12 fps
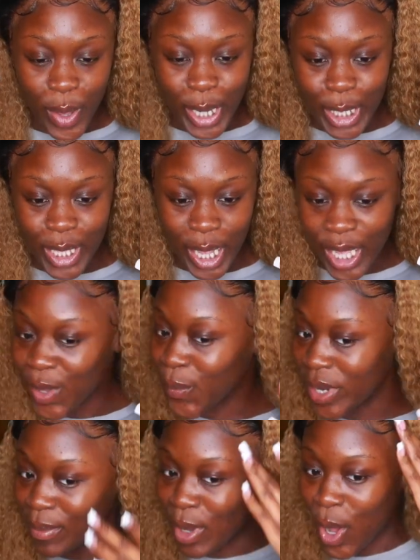in a second
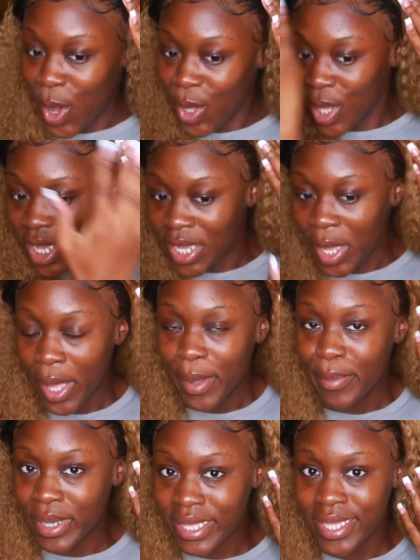when I'm all
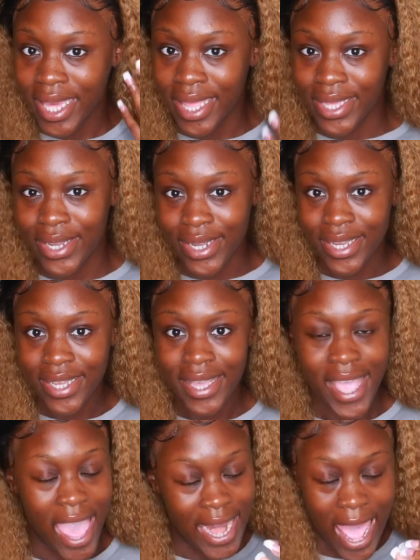put together
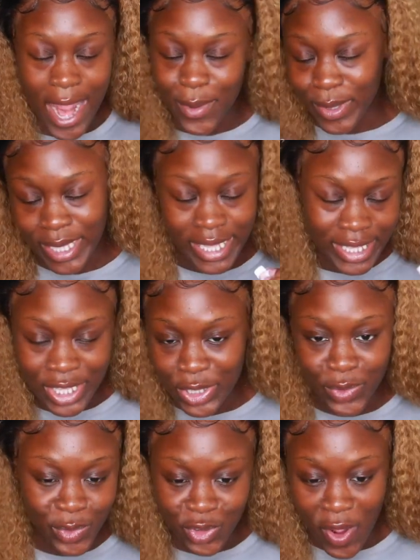and I don't look
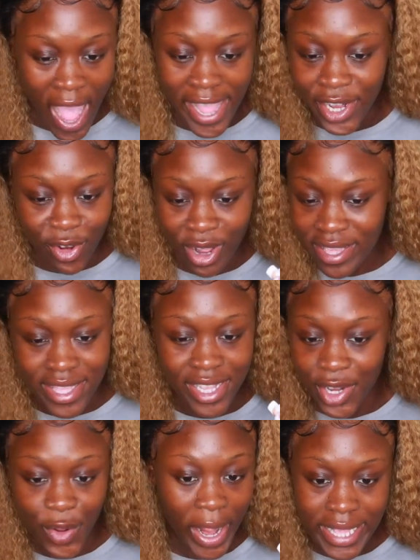too dry and crusty
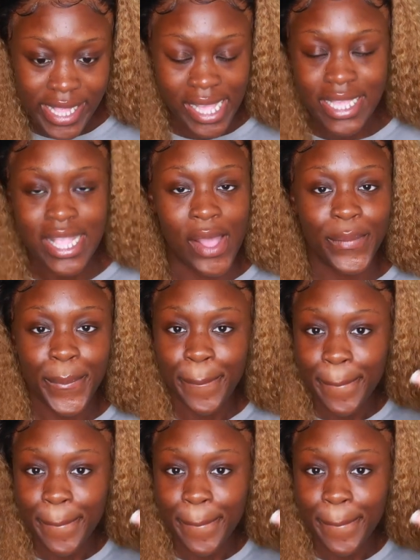and crazy, so.